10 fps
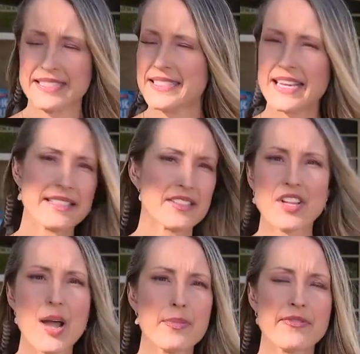the state
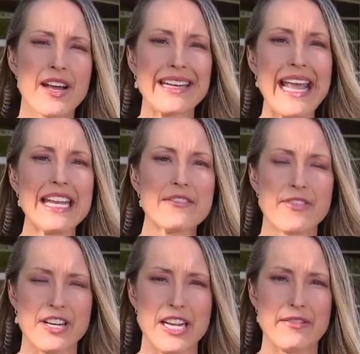does not provide any
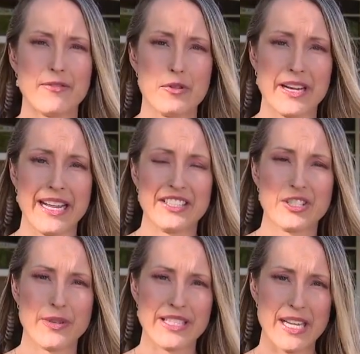funding for
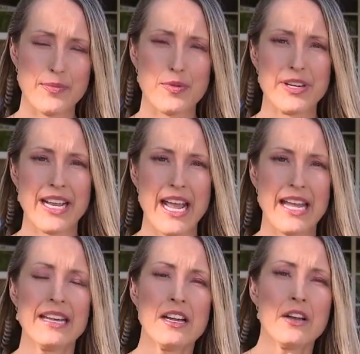kids to attend
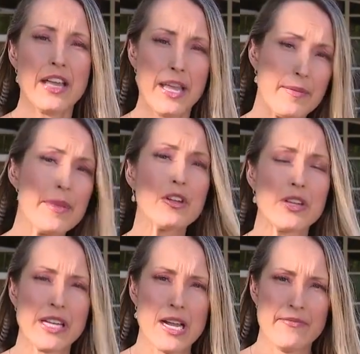pre-K in
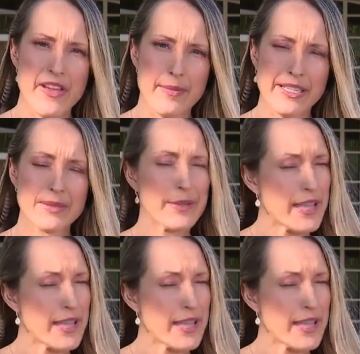middle income families.